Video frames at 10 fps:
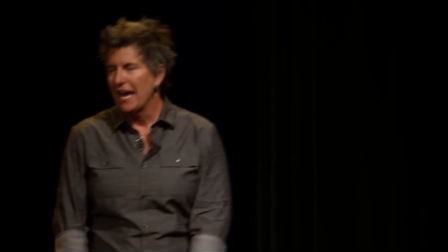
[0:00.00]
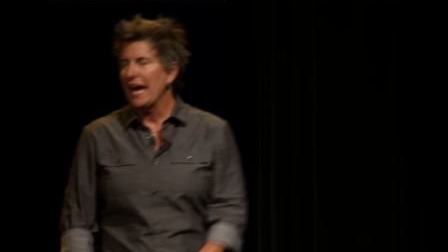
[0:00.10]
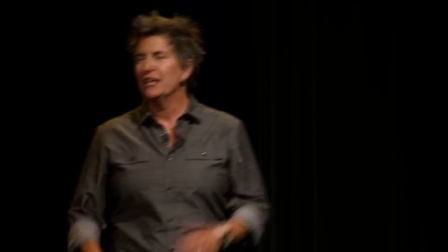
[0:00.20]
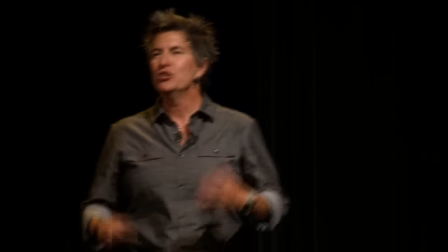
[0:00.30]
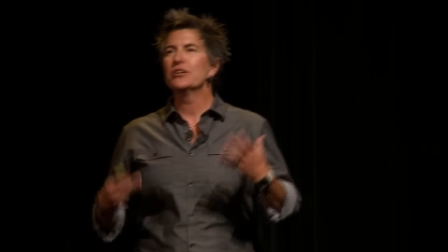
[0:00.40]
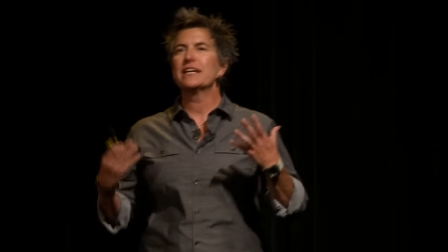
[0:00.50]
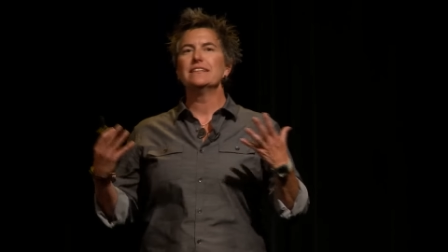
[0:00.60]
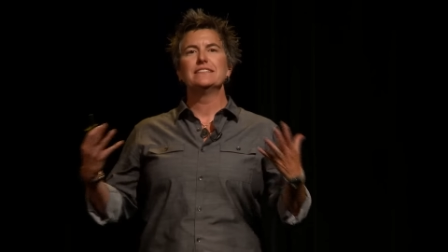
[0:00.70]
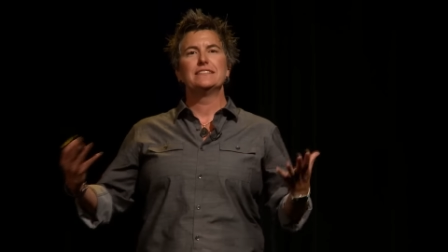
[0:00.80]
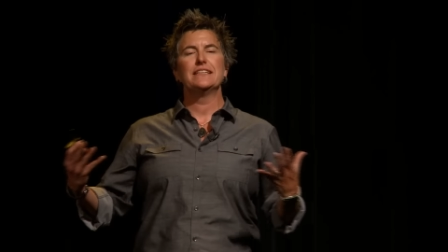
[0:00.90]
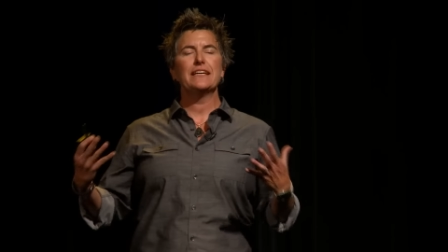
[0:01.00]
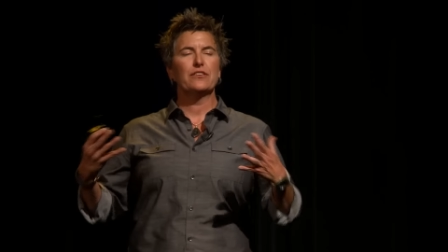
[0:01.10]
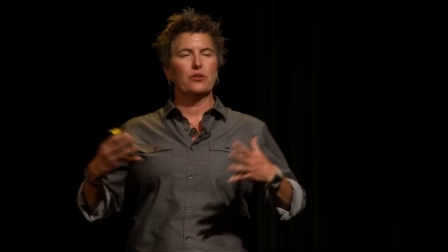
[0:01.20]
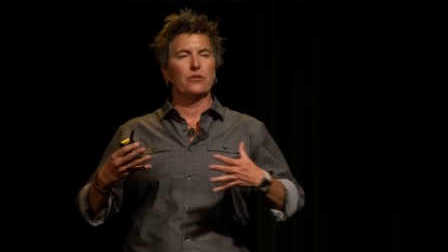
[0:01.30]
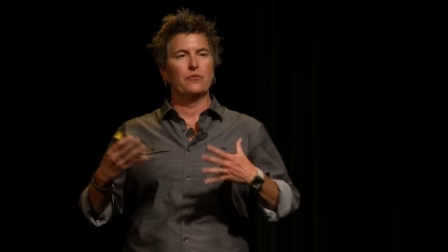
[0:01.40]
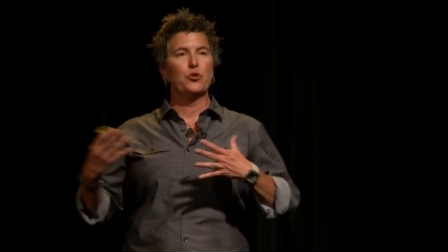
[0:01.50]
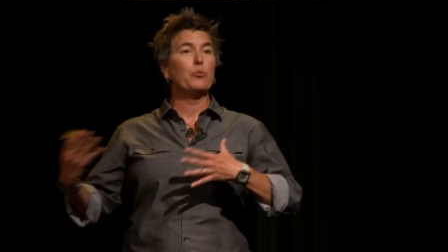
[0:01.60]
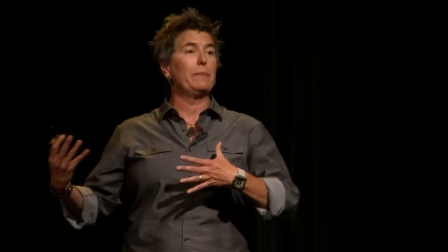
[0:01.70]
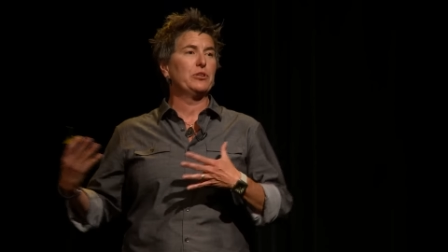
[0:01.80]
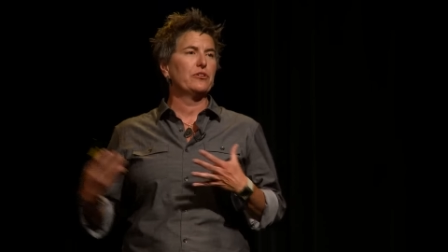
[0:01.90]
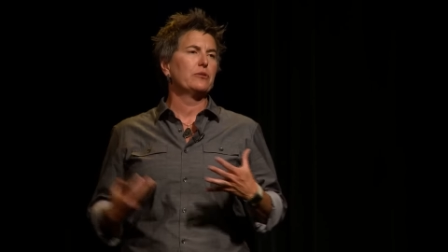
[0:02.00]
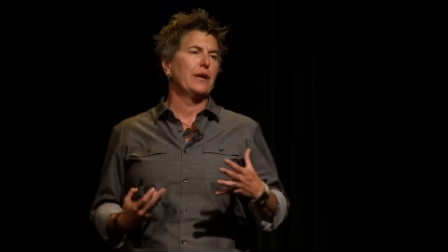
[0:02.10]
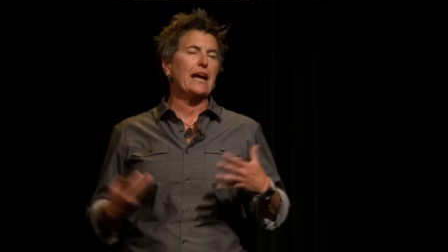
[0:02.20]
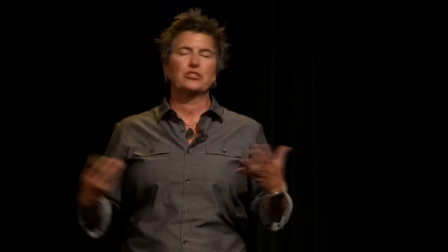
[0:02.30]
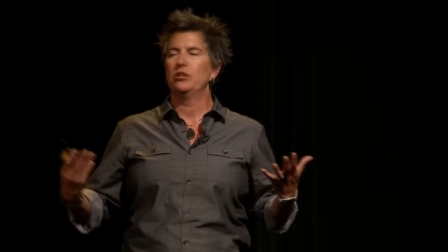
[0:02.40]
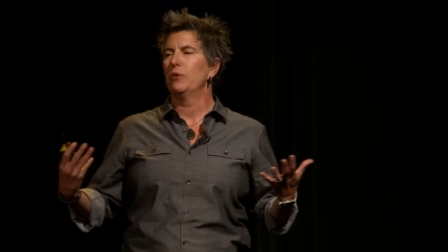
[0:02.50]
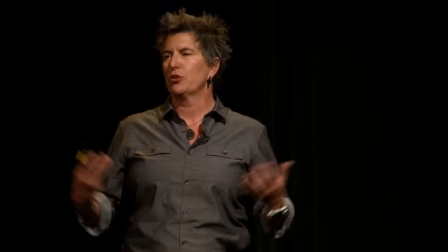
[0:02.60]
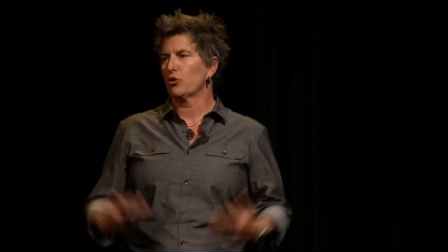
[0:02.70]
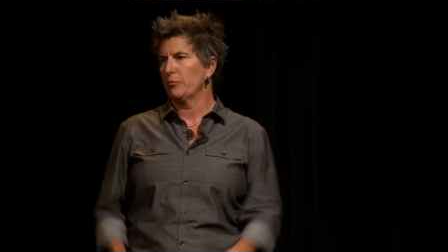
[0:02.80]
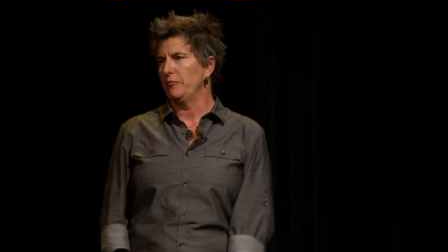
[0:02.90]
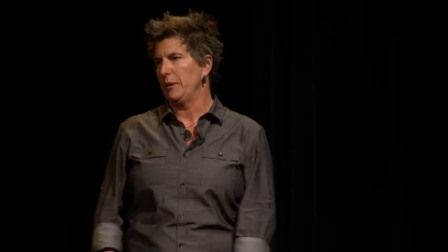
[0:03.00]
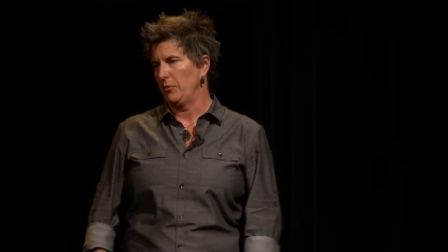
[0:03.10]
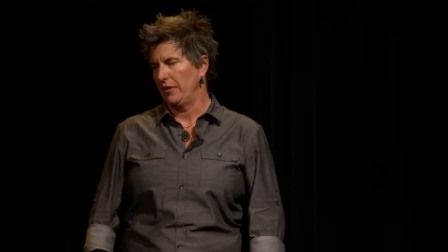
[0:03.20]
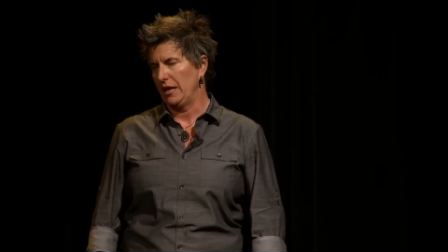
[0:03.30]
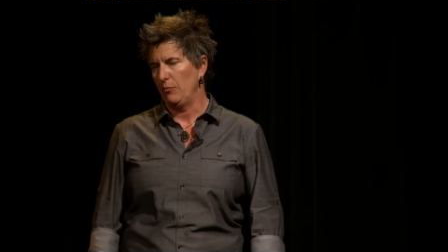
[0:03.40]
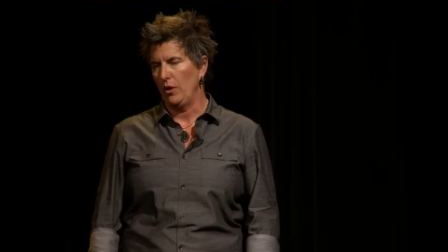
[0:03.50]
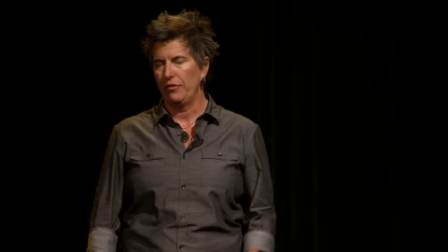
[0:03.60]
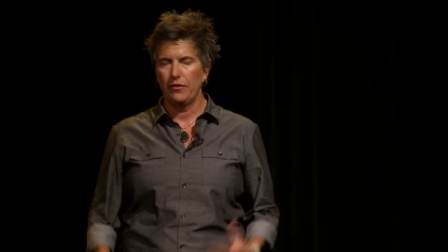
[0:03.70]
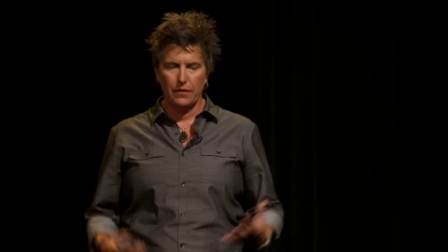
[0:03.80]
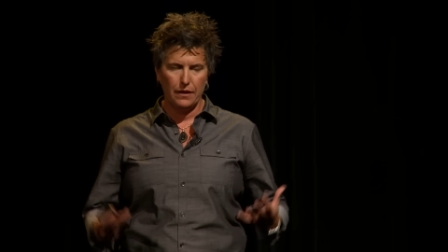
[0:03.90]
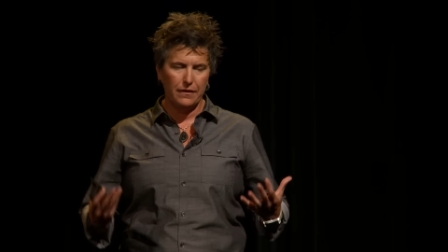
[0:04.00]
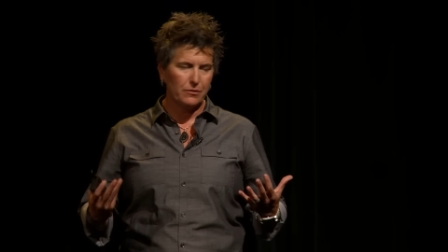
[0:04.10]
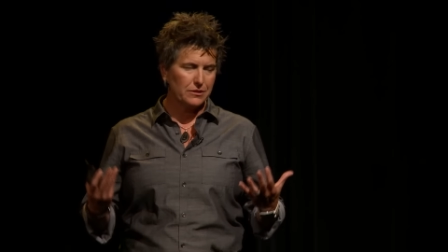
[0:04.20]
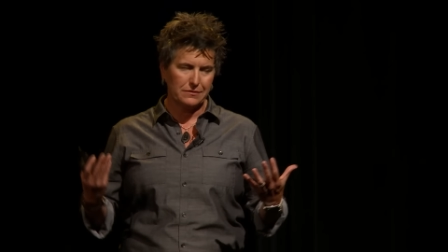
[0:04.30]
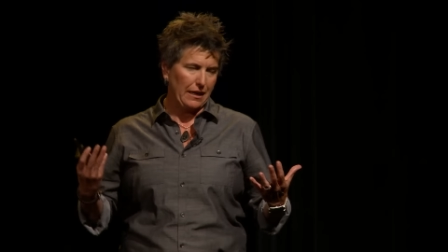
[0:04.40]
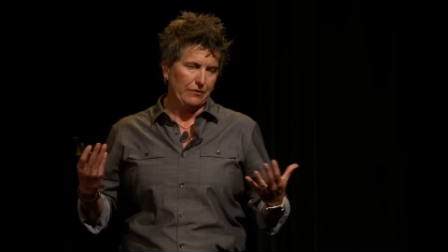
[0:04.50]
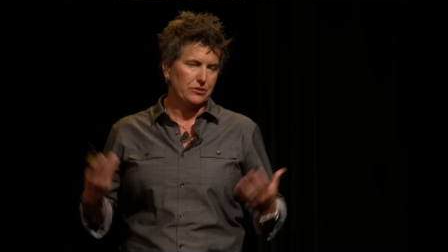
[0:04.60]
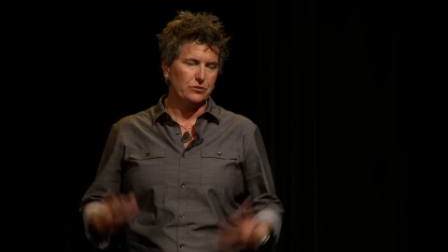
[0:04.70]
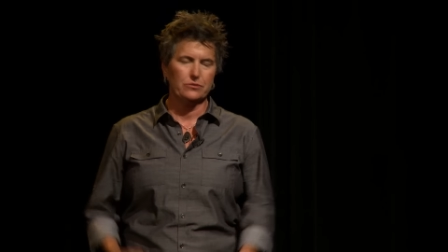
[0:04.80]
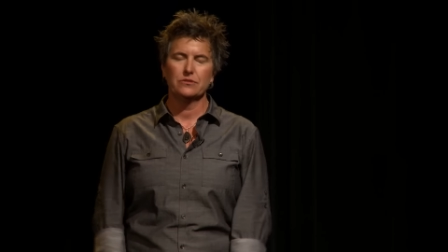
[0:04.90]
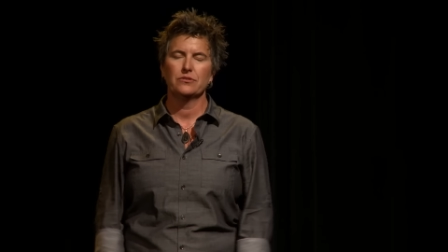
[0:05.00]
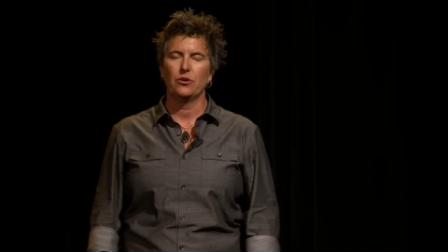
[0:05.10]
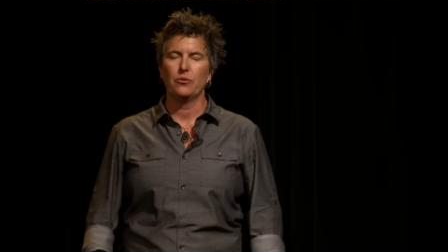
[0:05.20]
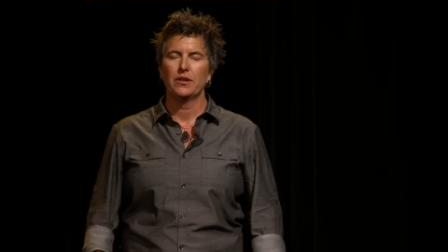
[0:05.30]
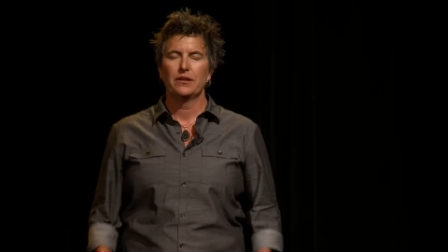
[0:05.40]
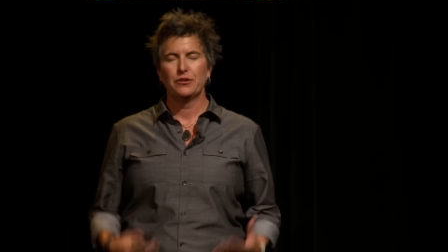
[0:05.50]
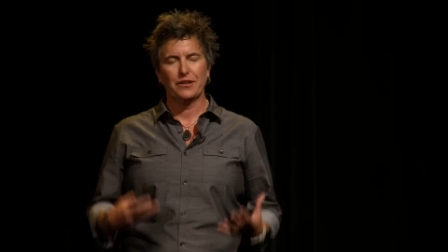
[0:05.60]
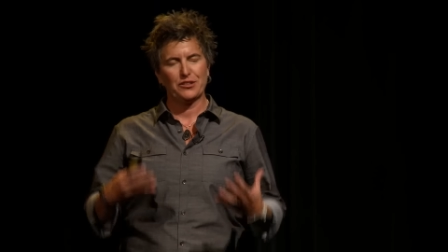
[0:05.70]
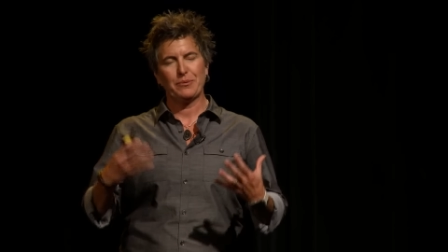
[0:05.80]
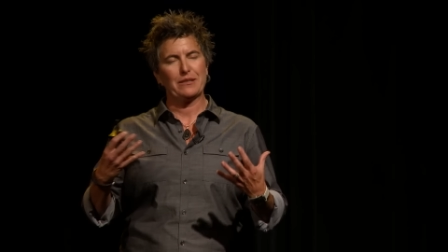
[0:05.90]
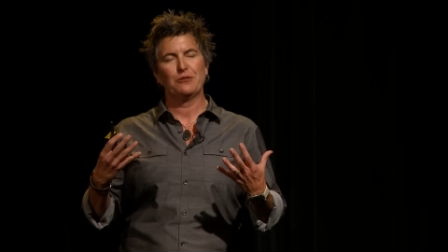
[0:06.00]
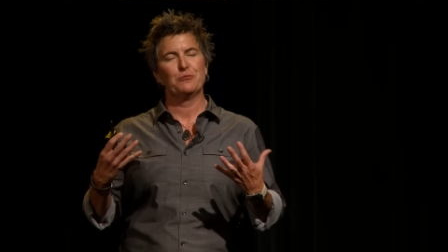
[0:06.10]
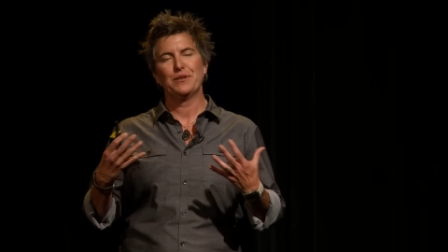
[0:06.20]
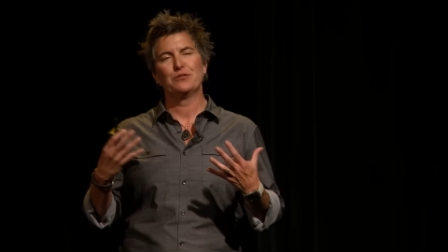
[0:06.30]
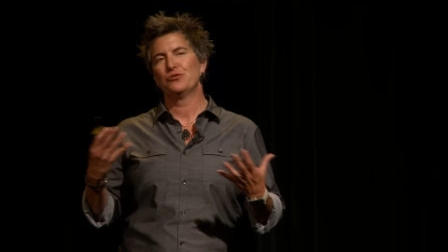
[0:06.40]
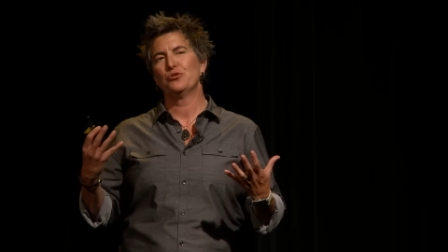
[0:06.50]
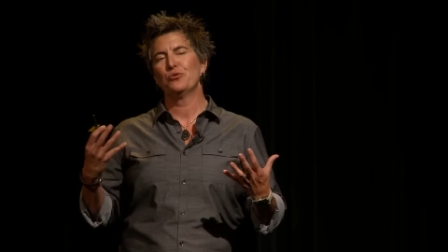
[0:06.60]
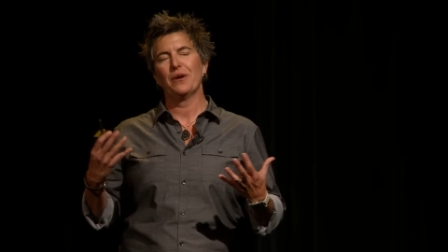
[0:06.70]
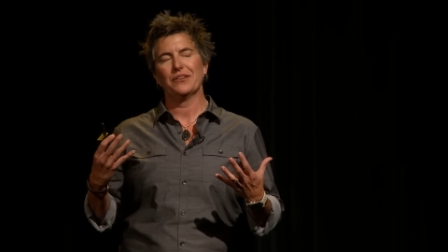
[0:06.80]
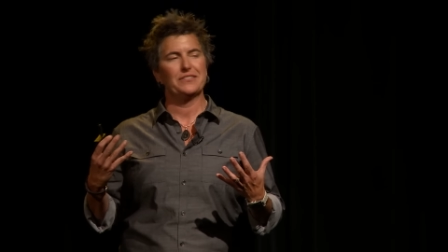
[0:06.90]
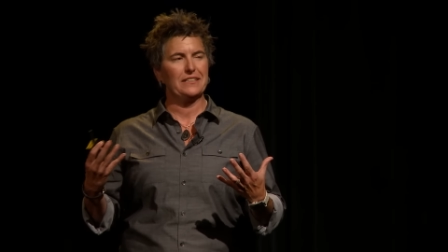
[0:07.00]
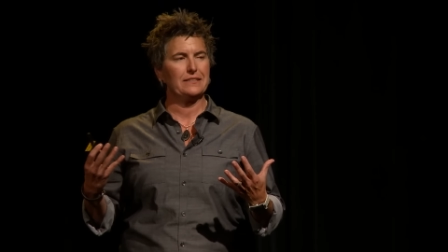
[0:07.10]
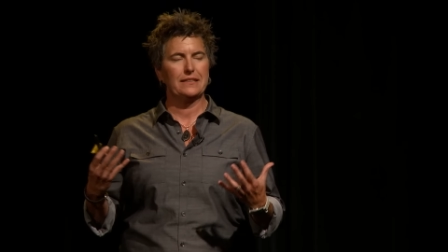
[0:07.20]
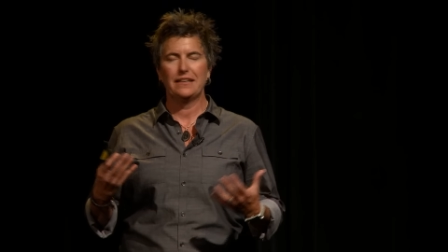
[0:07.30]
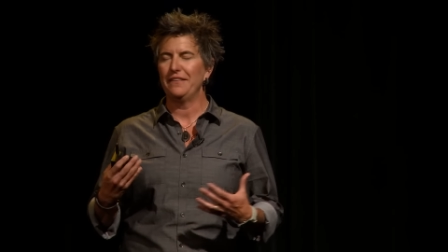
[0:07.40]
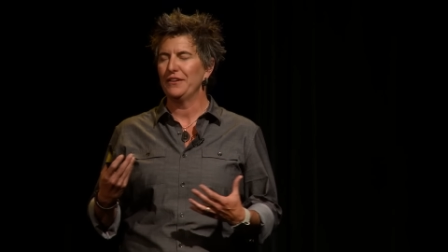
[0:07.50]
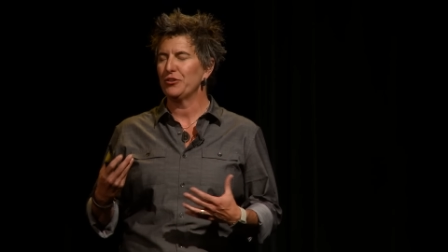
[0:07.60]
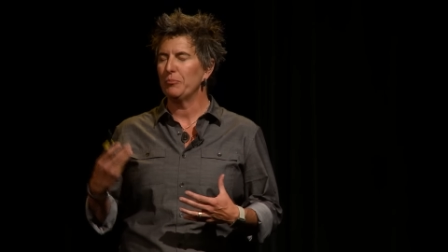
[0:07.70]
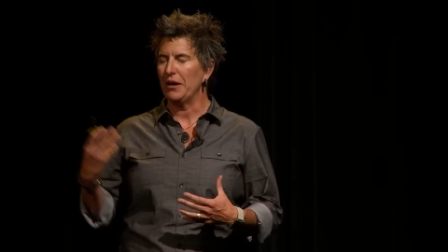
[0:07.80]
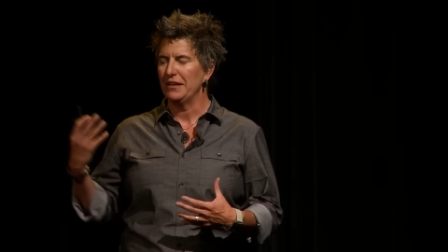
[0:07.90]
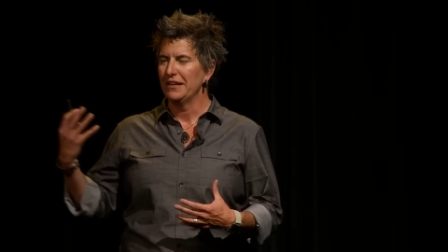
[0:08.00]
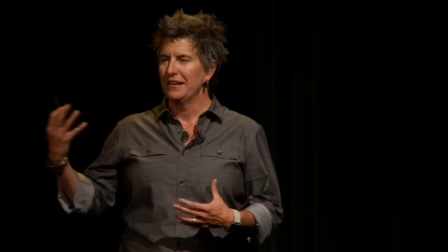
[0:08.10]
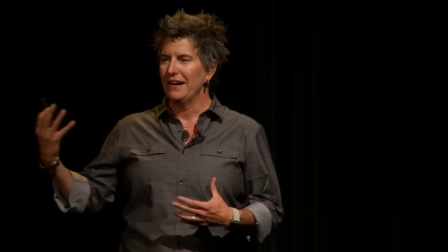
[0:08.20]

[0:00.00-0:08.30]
And you can see the, the reptilian reaction among the group of people that I'm with. And, and they were college students, so you didn't expect them to be too well seasoned in this. But